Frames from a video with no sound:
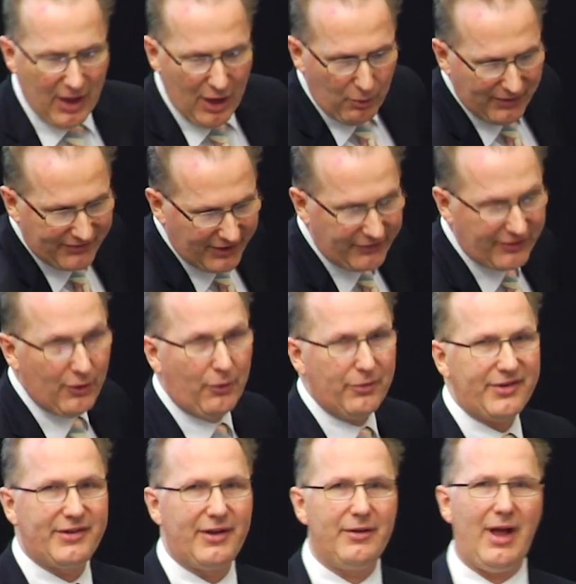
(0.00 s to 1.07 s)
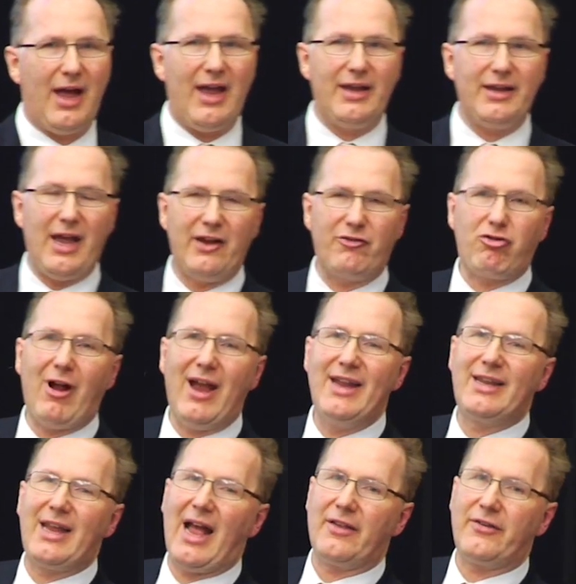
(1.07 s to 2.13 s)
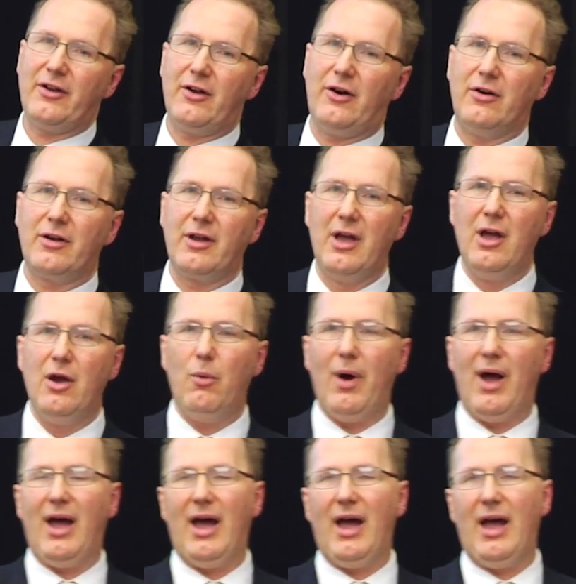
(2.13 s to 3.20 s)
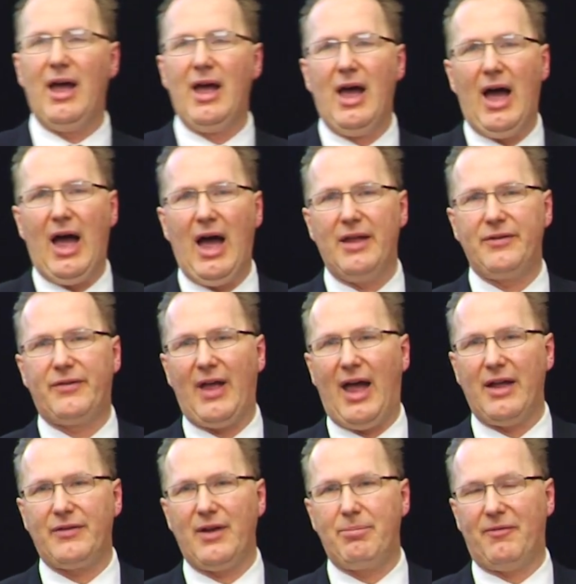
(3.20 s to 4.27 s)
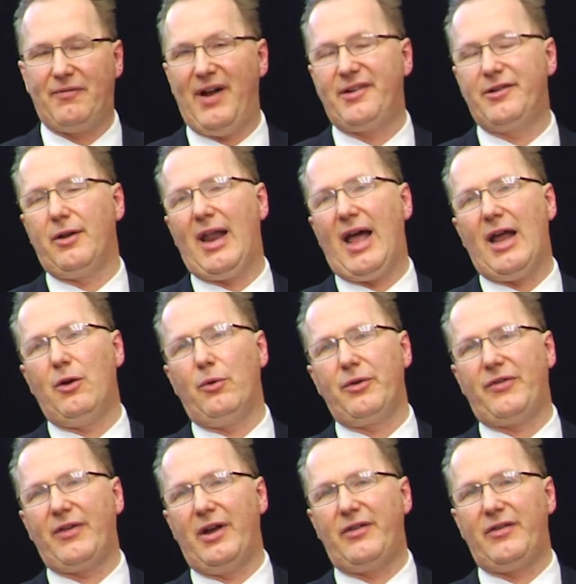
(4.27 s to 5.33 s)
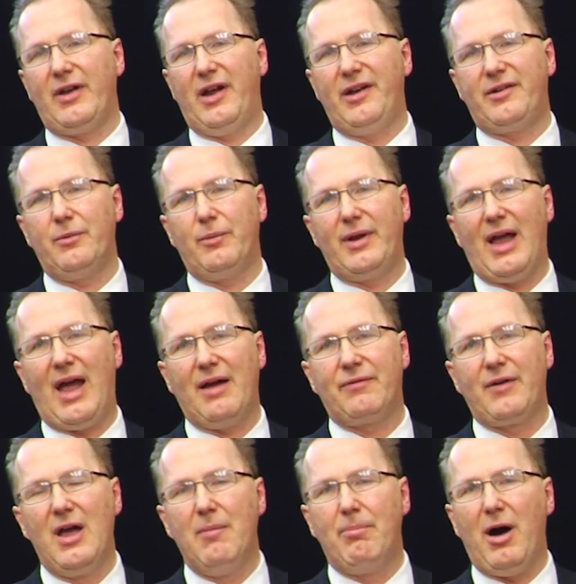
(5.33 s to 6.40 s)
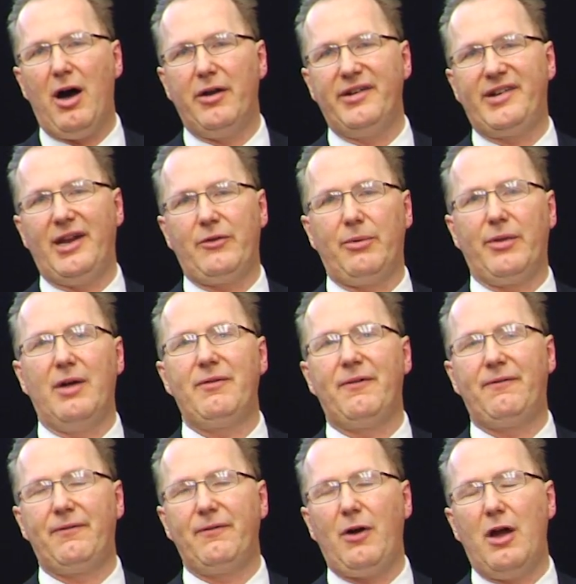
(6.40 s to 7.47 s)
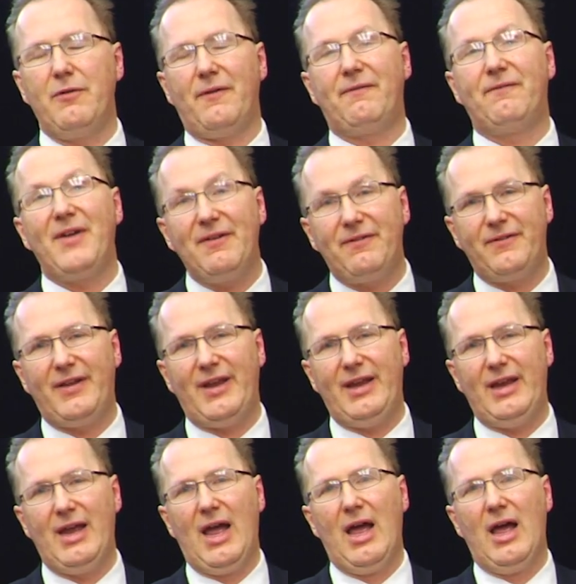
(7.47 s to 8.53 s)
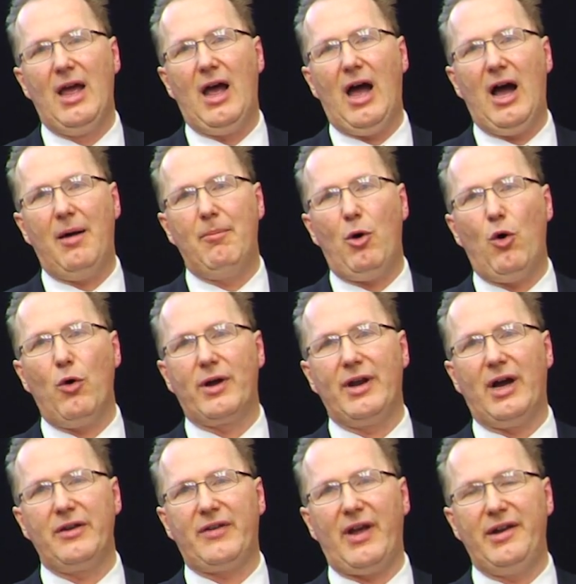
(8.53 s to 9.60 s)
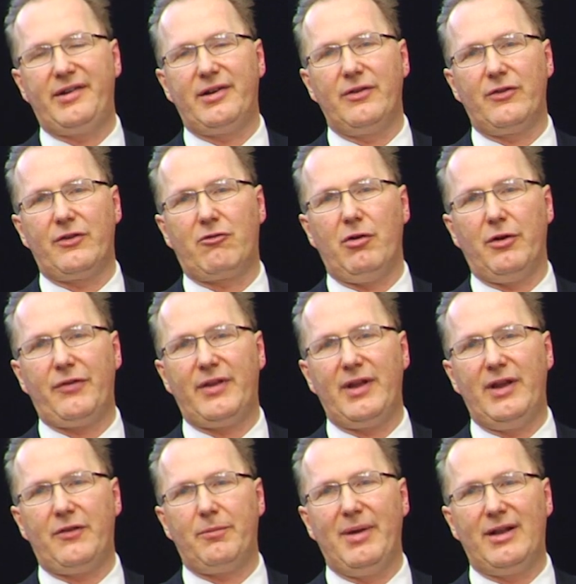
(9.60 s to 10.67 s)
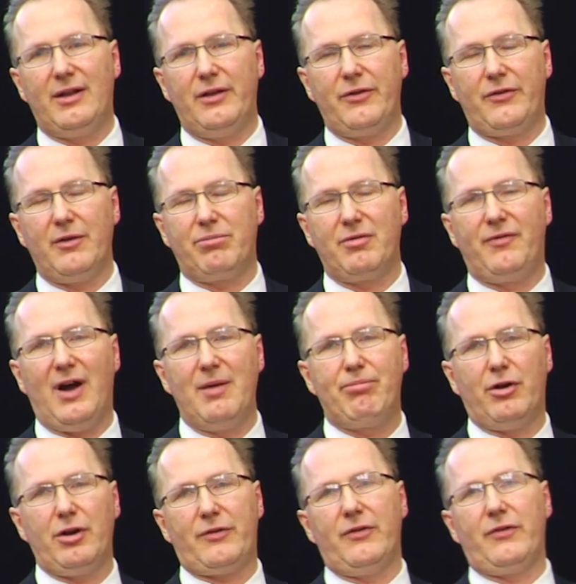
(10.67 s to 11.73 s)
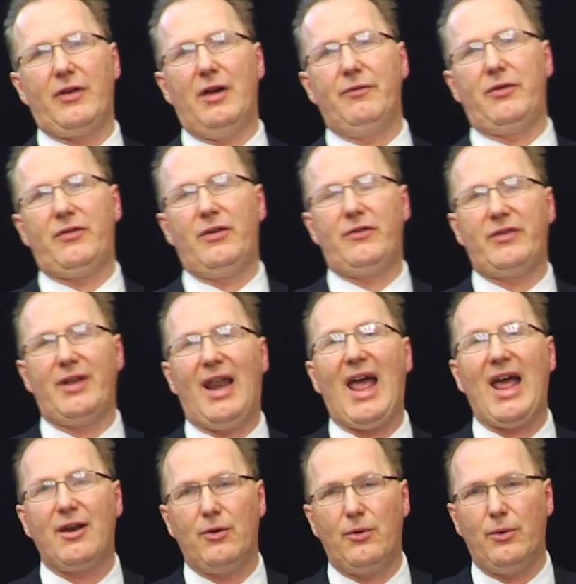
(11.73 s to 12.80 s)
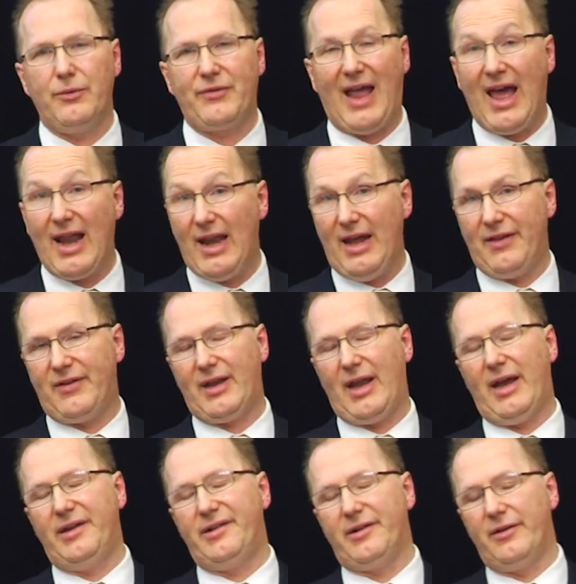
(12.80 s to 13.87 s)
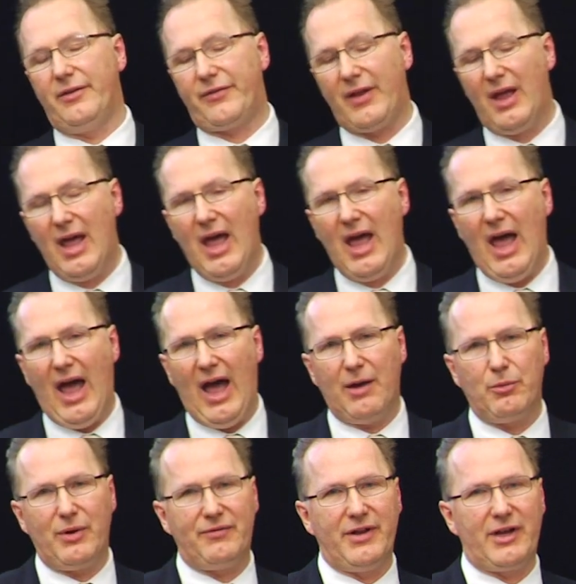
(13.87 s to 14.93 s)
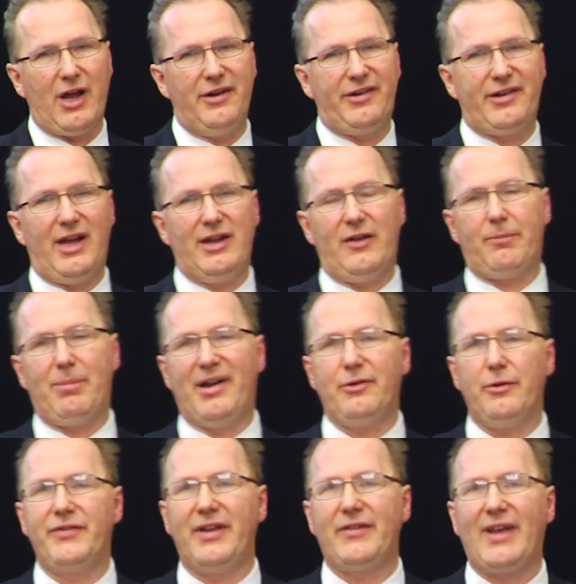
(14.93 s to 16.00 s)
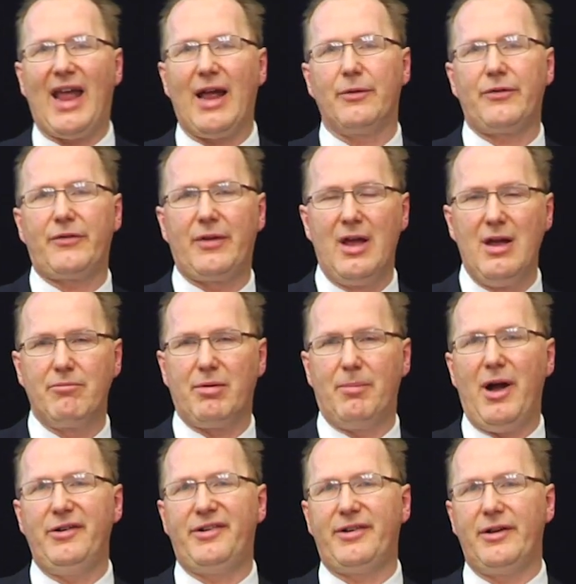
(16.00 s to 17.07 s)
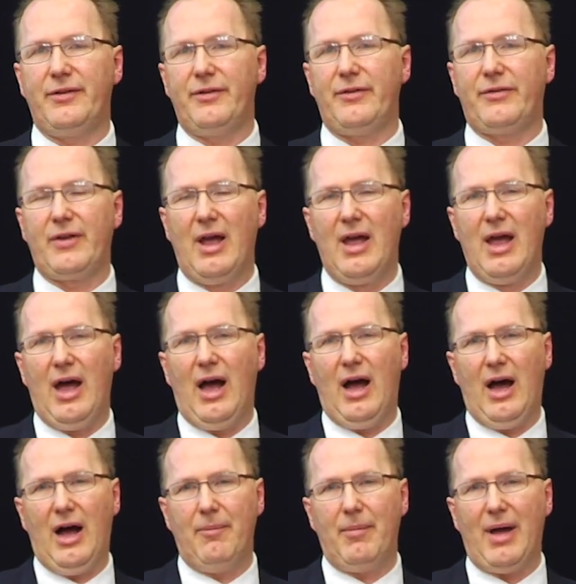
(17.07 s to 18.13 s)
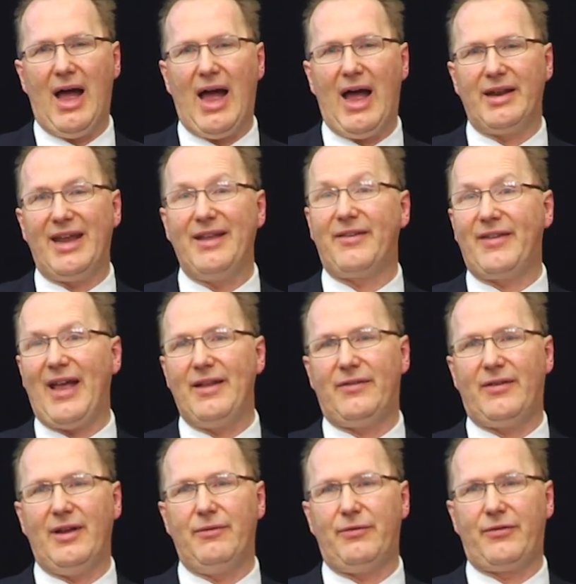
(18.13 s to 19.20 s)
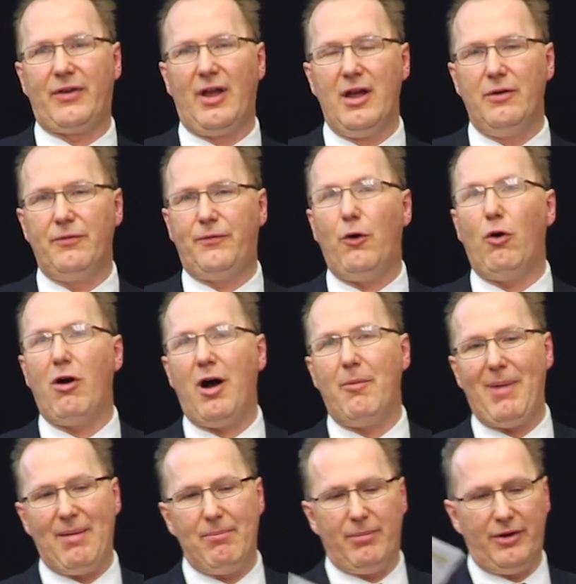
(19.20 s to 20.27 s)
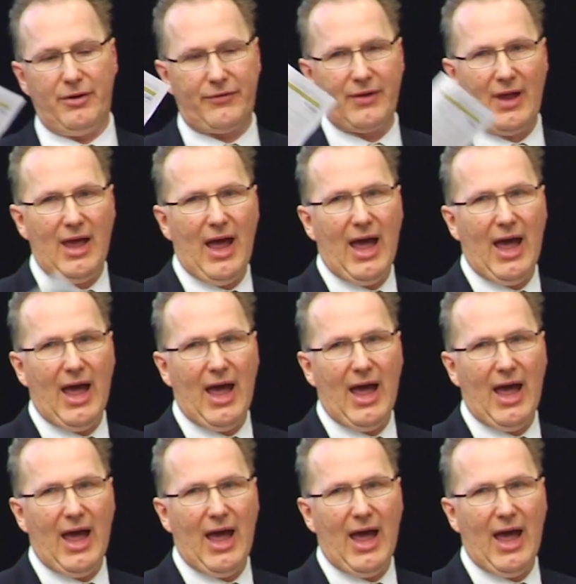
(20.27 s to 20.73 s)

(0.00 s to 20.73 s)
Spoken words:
We've just launched a trade catalogue where, as a professional landlord association, we have partnerships with over 50 organisations across the East Midlands that provide products and services to landlords and letting agents. And we've negotiated special discounts, promotions, and incentives for our members.